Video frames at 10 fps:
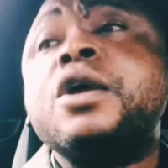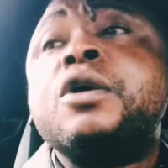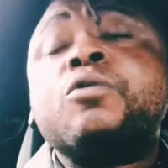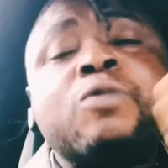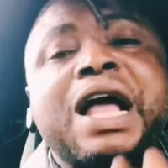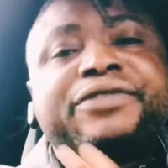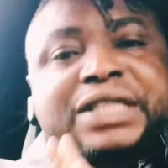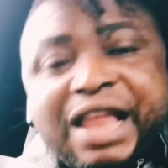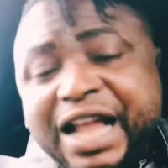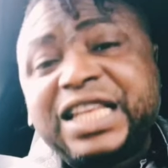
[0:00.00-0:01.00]
We have
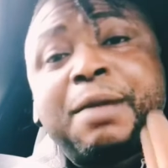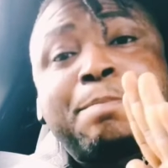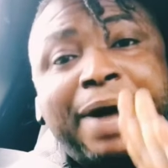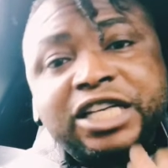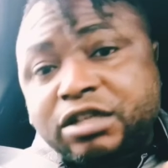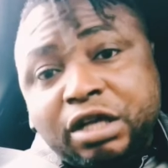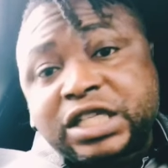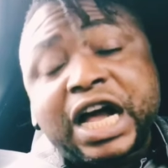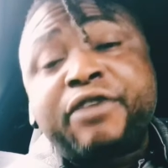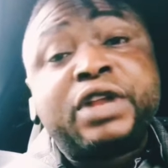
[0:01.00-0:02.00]
seen the manslaughter
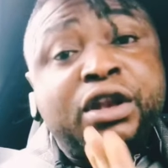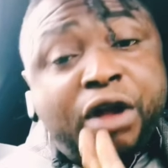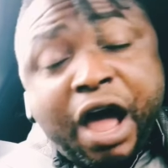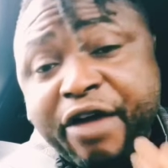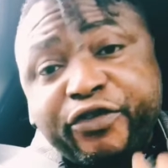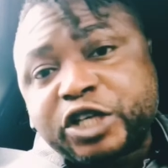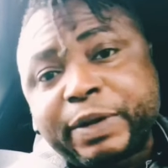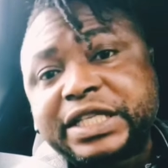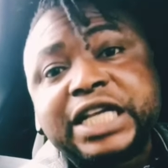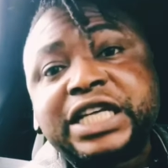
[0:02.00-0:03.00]
of the law
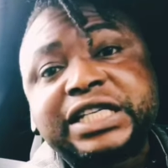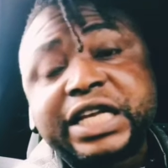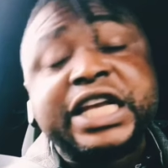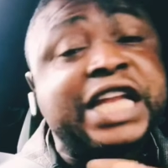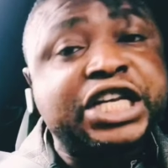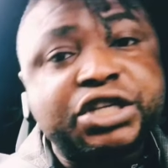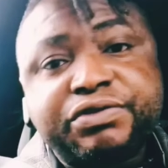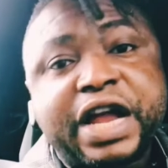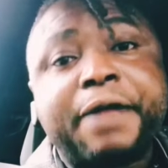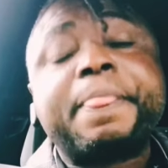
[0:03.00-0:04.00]
enforcement agency in
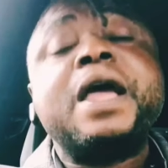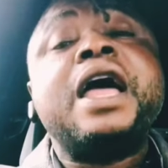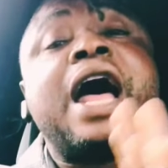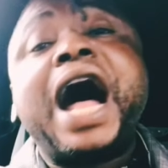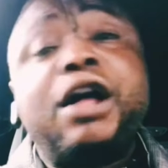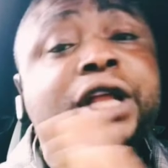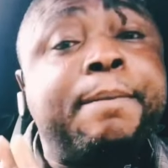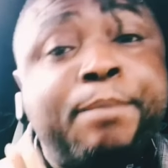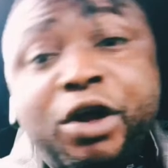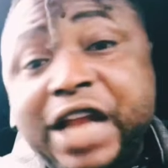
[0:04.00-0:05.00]
Nigeria, how they murder